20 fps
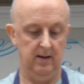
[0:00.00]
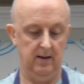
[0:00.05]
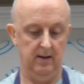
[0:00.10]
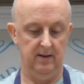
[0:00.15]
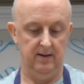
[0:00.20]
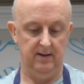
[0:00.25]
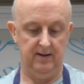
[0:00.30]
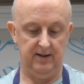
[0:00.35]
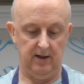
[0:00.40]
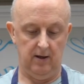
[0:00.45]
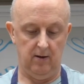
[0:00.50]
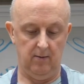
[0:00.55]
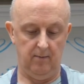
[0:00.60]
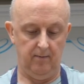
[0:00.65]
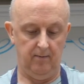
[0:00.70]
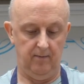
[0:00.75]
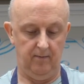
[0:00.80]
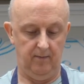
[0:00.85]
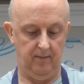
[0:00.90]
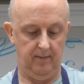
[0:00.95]

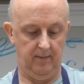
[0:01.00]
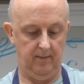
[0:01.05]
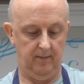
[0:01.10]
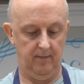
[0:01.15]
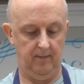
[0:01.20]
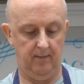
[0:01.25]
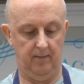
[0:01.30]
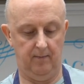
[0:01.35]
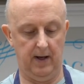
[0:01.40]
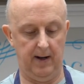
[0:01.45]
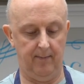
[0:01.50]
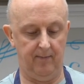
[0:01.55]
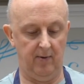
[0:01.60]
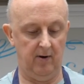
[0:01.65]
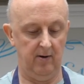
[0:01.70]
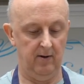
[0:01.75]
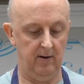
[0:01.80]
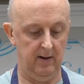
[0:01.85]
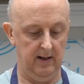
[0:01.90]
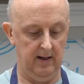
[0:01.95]
some
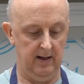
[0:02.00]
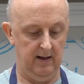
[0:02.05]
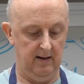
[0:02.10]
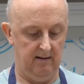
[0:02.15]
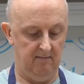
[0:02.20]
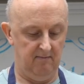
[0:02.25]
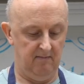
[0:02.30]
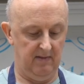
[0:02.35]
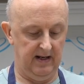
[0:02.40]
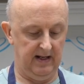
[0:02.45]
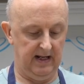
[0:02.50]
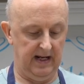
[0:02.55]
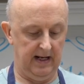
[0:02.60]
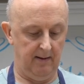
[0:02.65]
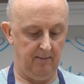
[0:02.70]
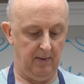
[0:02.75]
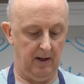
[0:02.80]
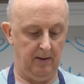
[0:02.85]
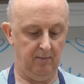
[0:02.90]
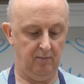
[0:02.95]
pepper, and again
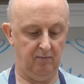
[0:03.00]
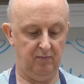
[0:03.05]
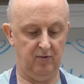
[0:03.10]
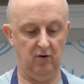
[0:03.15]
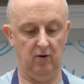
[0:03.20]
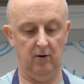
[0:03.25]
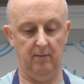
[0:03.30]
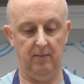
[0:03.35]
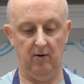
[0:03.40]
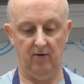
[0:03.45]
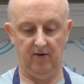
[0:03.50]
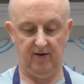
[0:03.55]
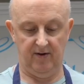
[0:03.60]
I'm doing about